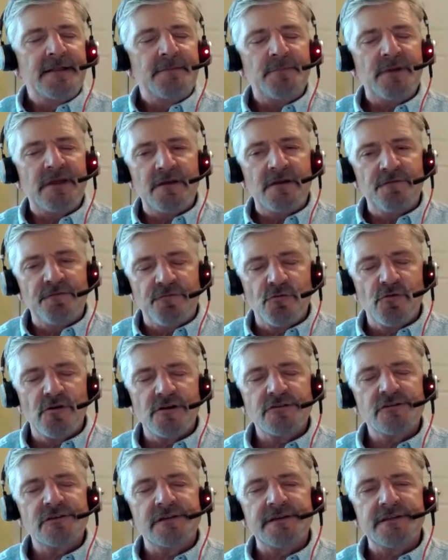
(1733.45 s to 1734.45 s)
But
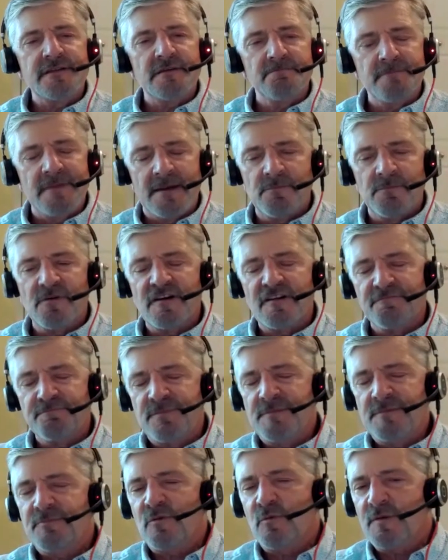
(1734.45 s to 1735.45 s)
unfortunately, the memory of
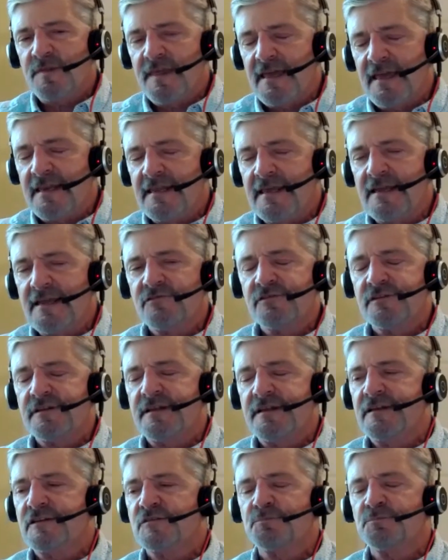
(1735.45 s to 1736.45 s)
people with
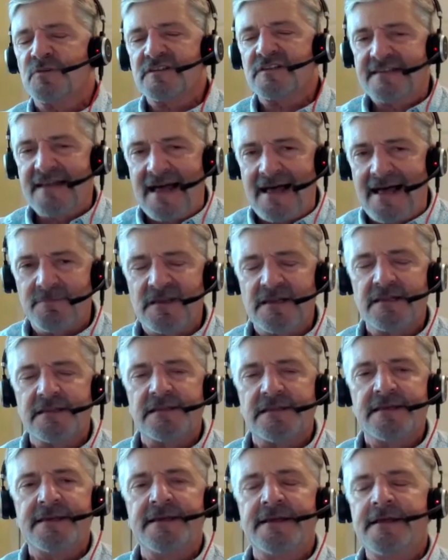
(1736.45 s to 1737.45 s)
ADHD is
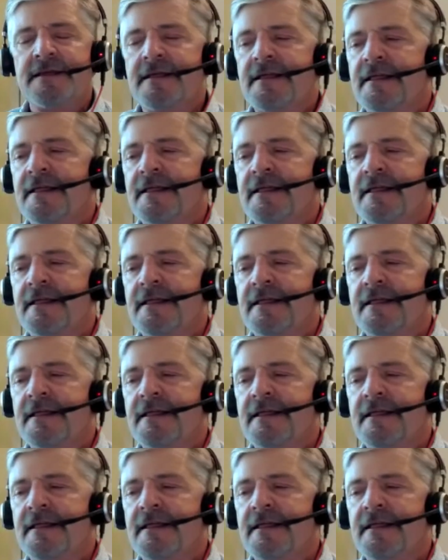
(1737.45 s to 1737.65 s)
predominantly